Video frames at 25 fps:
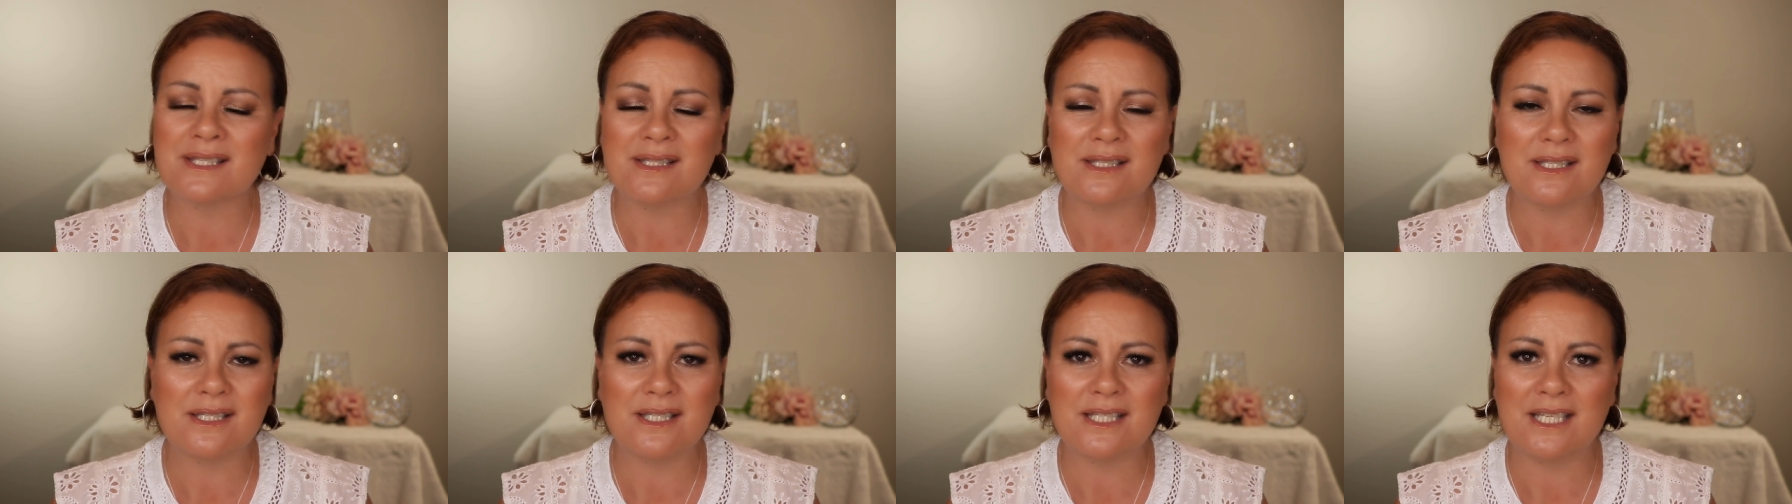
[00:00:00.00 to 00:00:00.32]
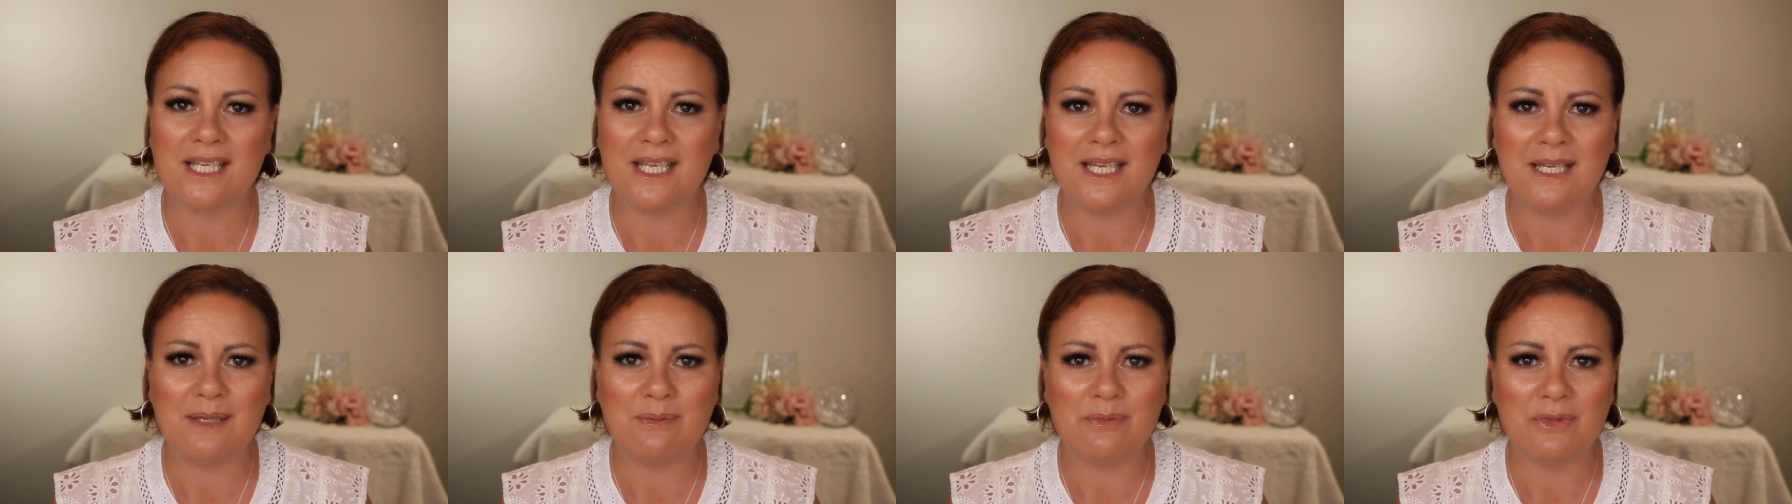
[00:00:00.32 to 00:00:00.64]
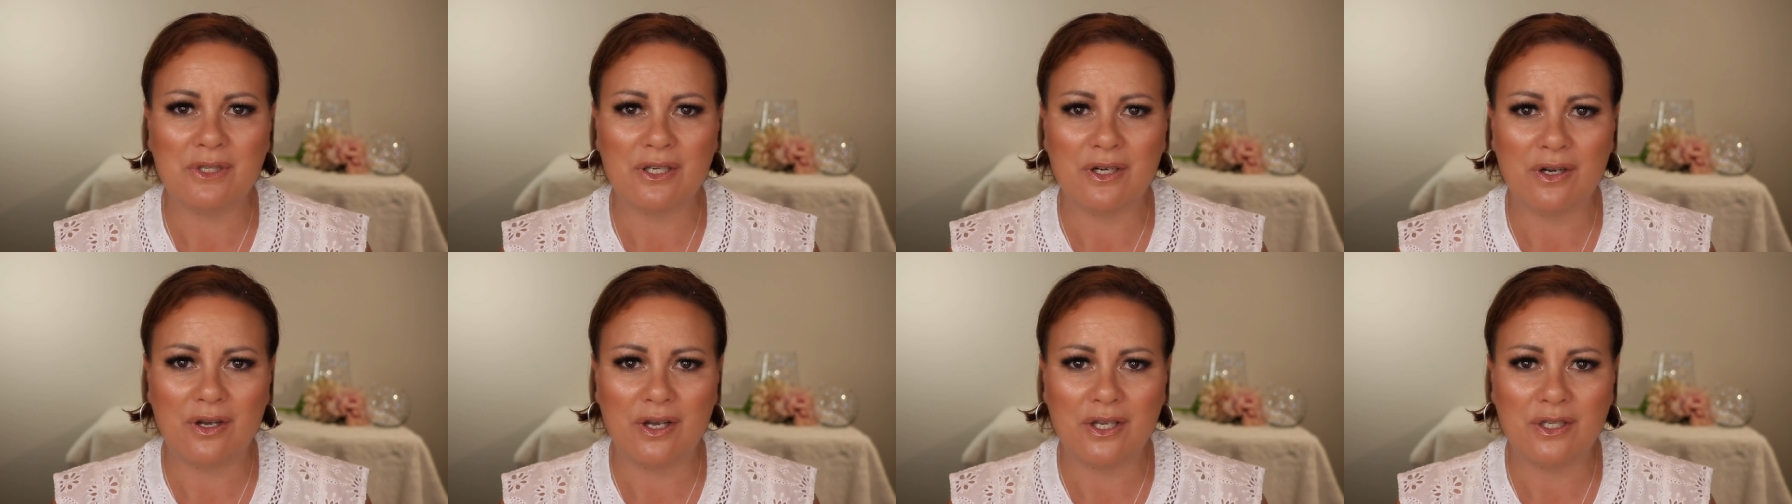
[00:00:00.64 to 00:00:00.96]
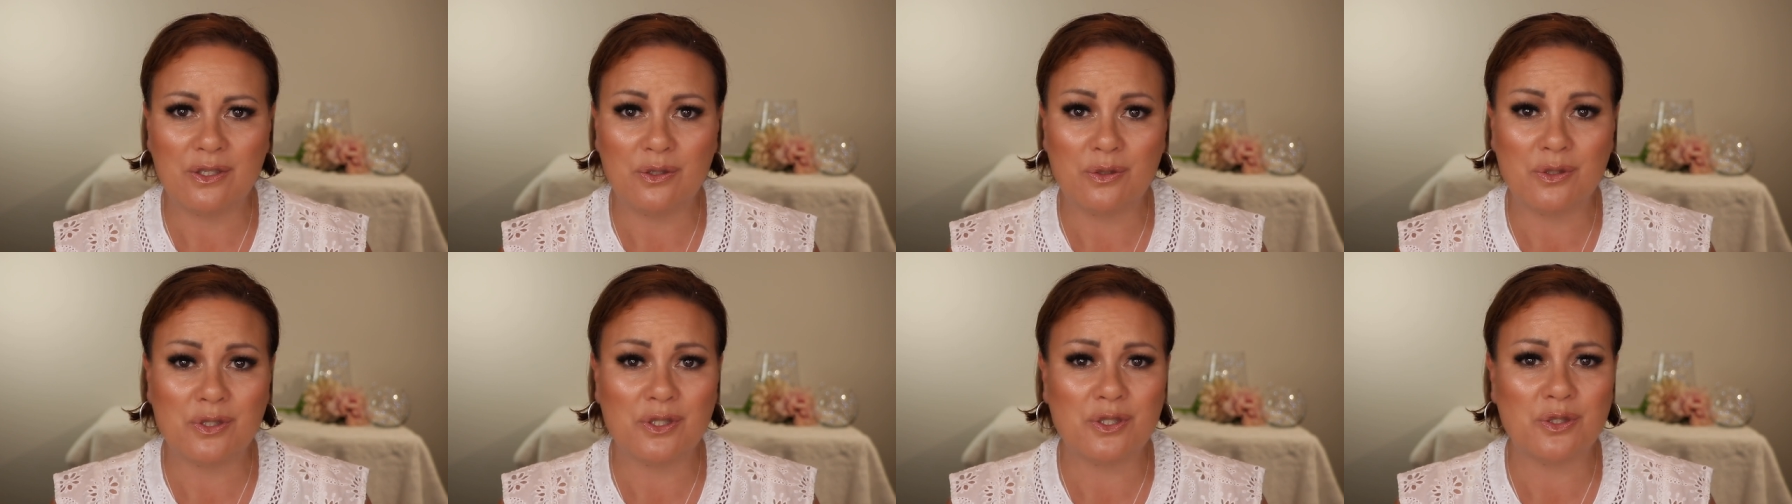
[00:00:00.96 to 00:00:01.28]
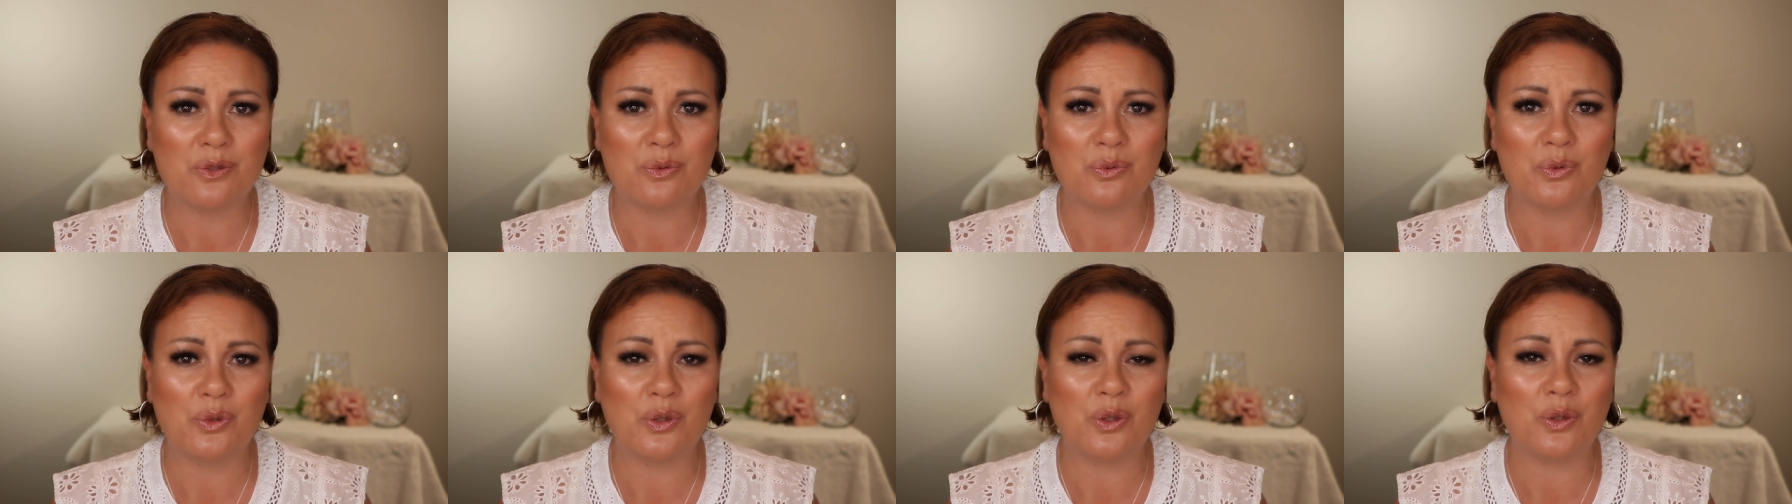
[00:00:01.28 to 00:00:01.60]
the team that I used
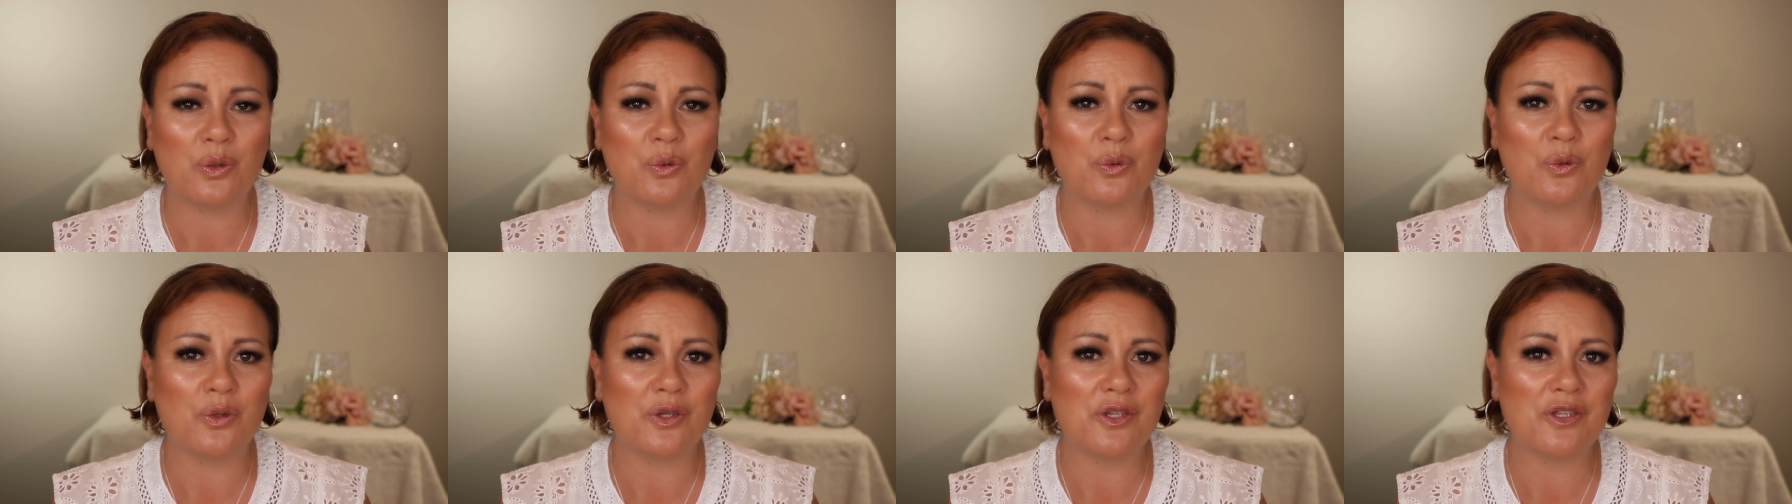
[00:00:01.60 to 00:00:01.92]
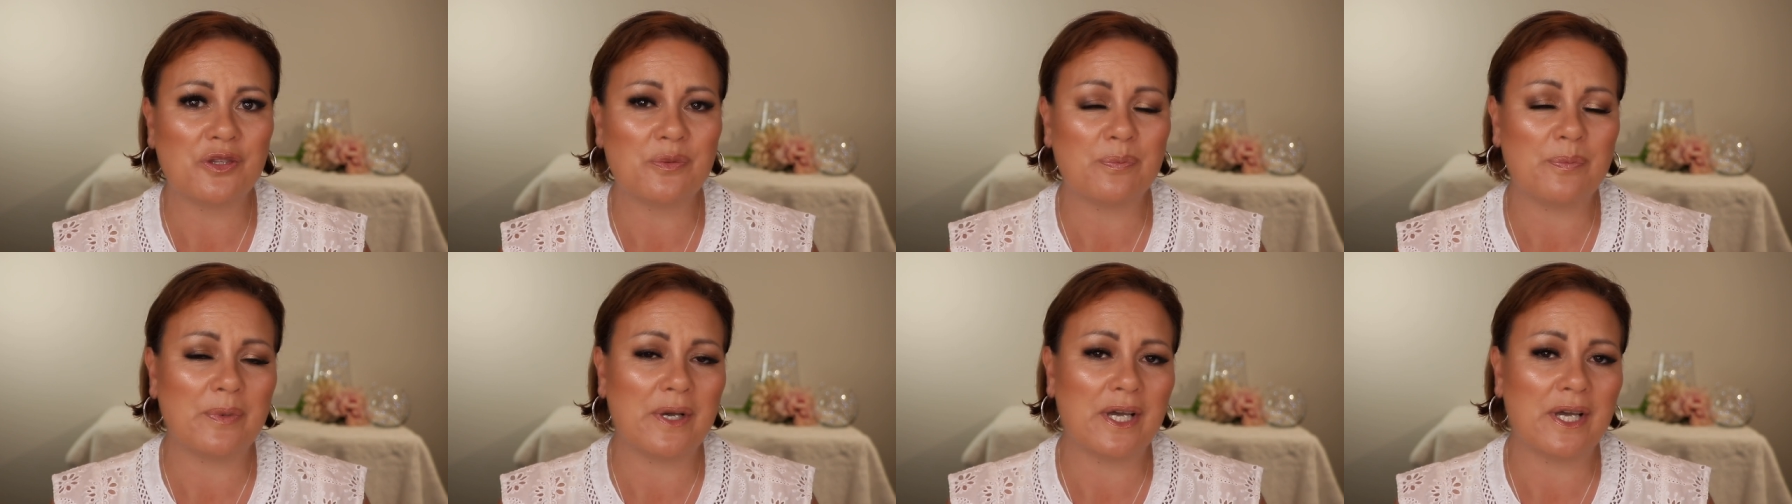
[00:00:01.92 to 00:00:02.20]
to work with,